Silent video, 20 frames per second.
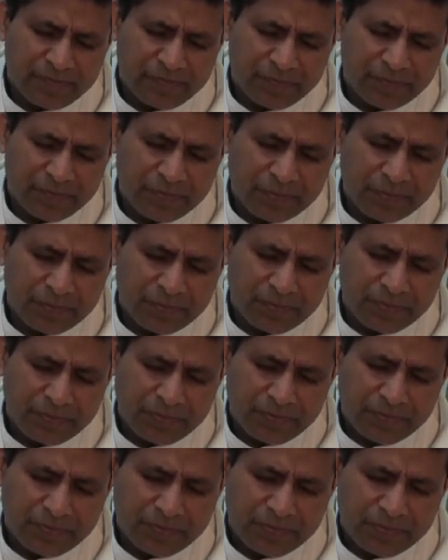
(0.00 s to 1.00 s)

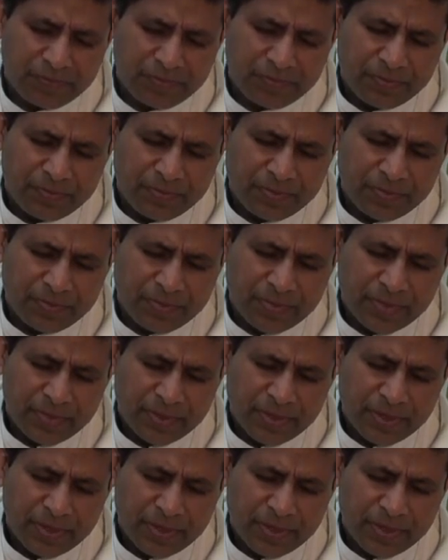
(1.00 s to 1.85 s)
[no speech]